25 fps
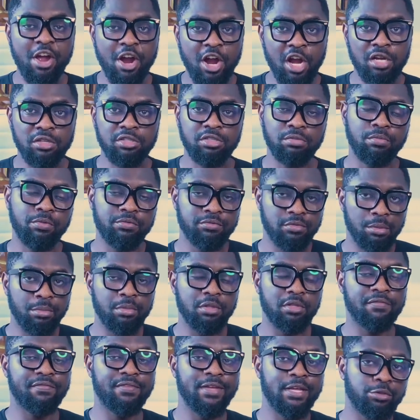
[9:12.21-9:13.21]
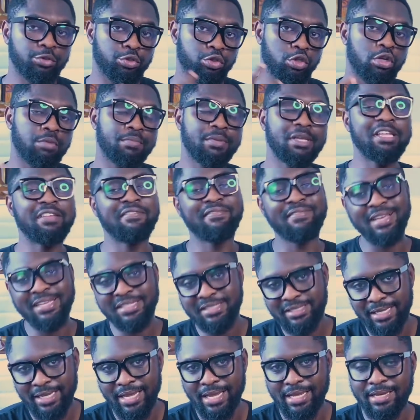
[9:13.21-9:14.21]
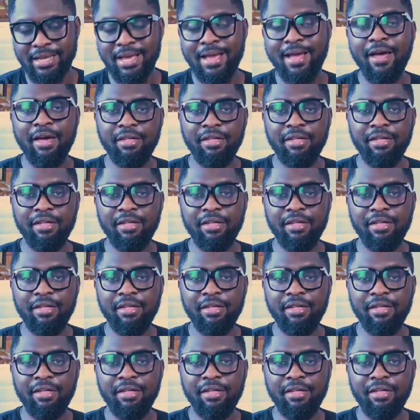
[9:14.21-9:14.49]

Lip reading: earn some of the vehicles you're going to be investing in.